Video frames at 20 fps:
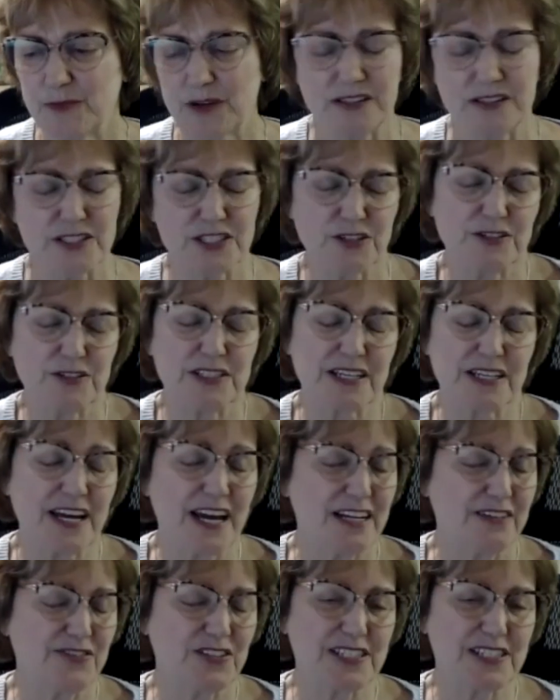so it's a
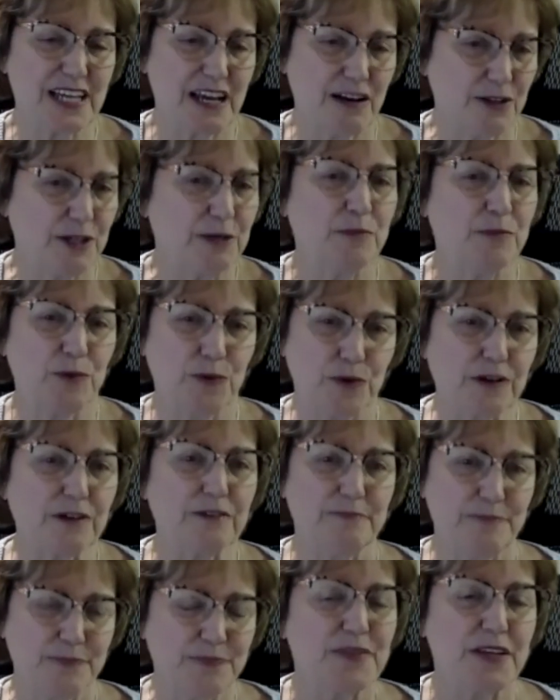kind of a sounding board.
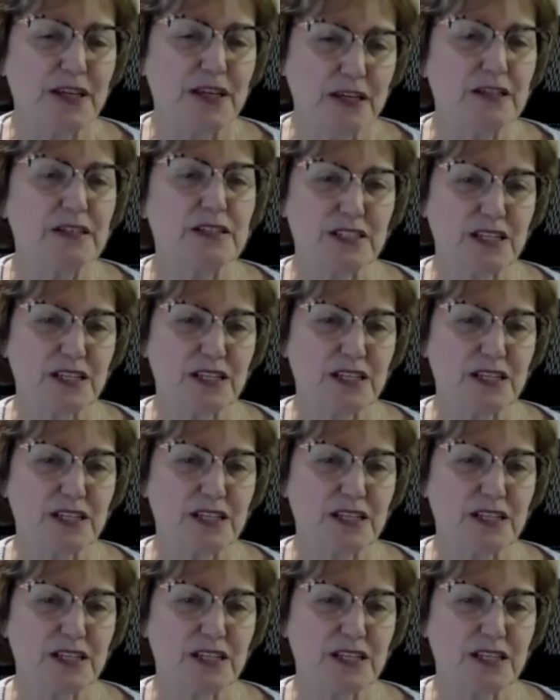So